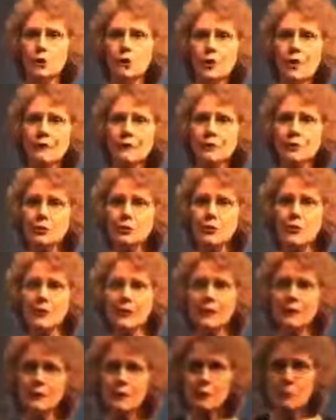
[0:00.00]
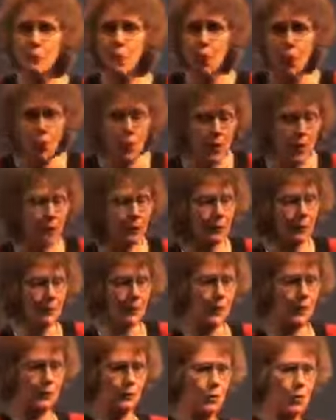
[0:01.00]
you have to drink even more
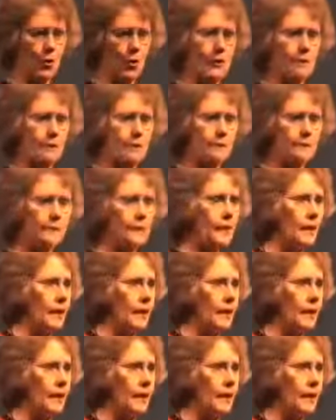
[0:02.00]
alkaline water.